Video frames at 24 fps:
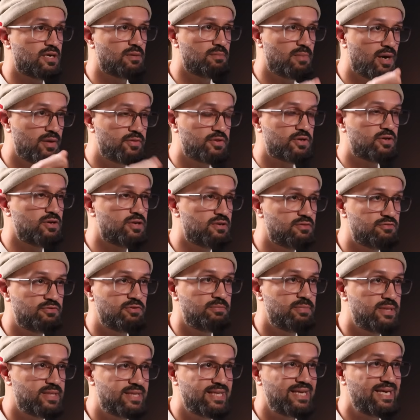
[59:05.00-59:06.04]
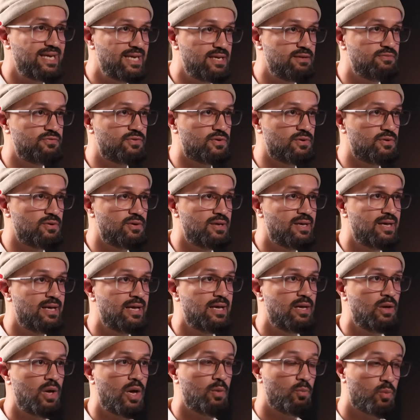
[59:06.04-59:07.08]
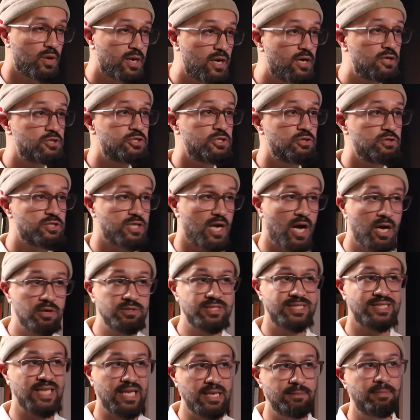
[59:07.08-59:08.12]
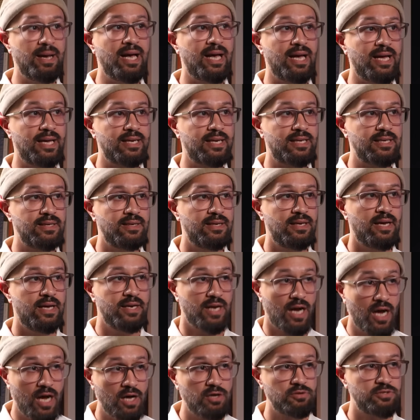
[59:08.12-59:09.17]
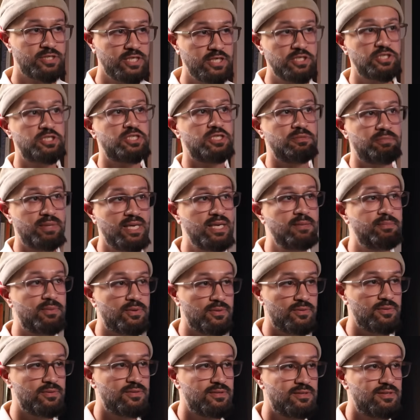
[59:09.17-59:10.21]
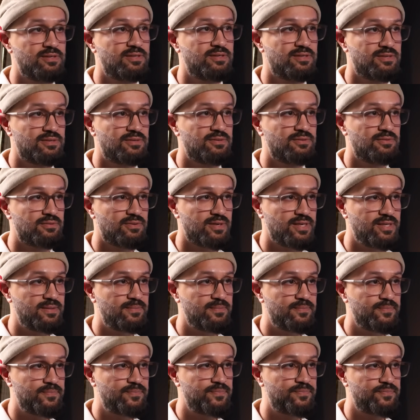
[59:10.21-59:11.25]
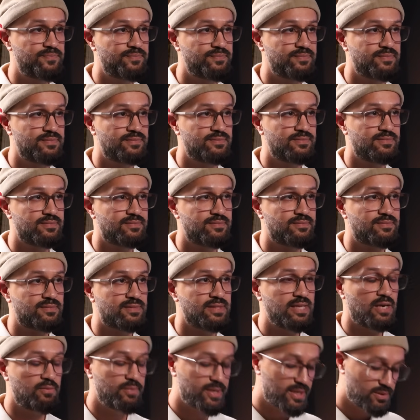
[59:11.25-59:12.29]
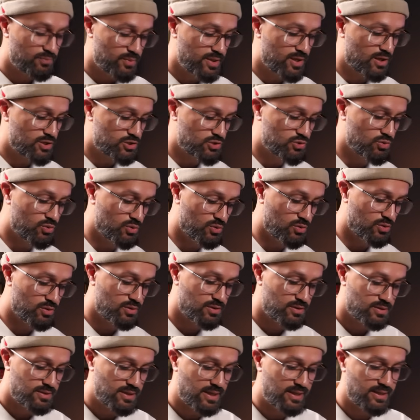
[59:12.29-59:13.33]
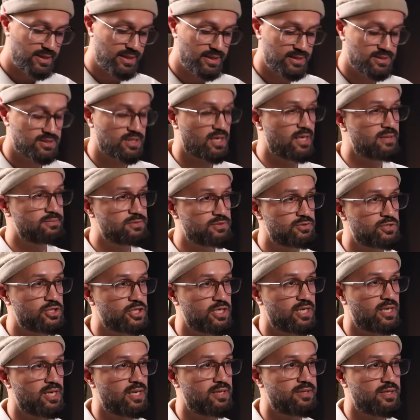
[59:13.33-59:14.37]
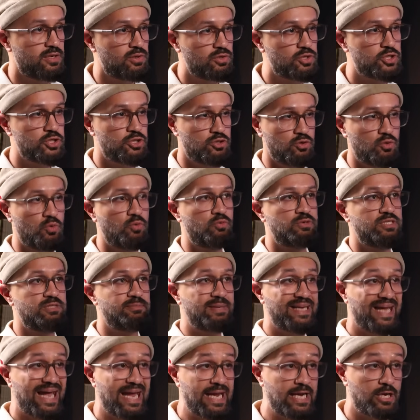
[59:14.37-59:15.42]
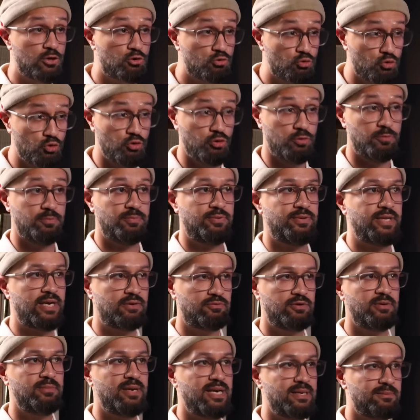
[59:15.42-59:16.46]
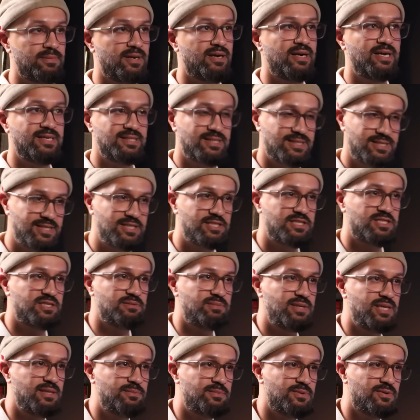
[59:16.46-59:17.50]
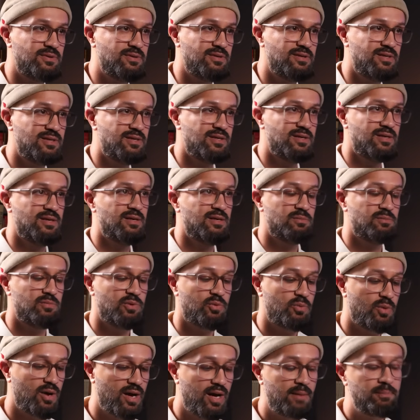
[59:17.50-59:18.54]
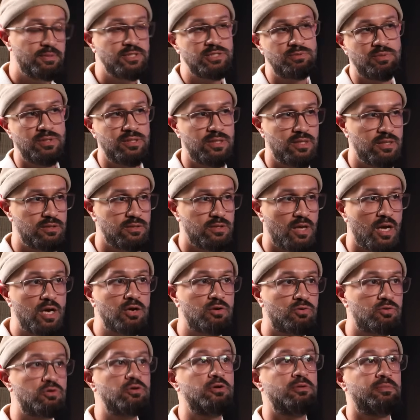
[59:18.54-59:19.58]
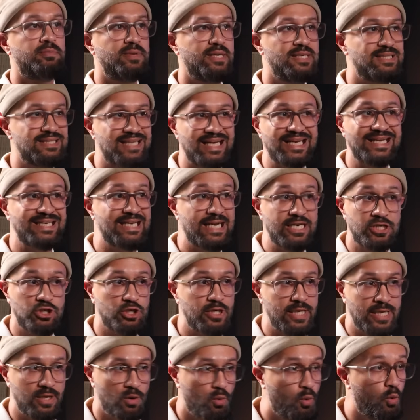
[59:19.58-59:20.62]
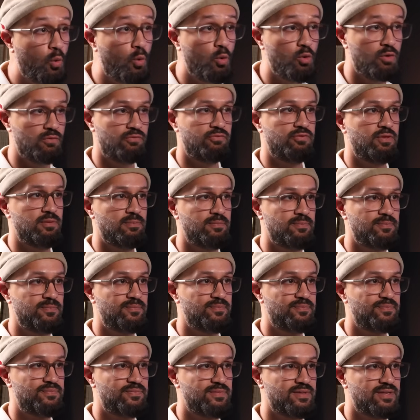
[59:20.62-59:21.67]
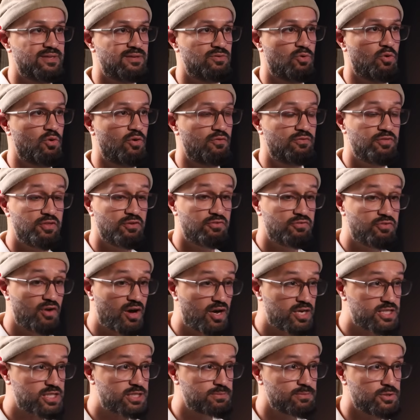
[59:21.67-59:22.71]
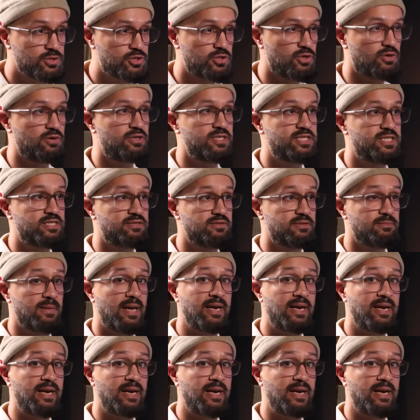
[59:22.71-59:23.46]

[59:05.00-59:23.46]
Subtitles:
command the good and forbid the evil. And what I'll do is I'll stay back and I'll teach the people, right? Now, we are taught that in times of jihad, there should always be a group that remain behind to teach the people. But what happens when that group is like literally all of them, or the vast majority of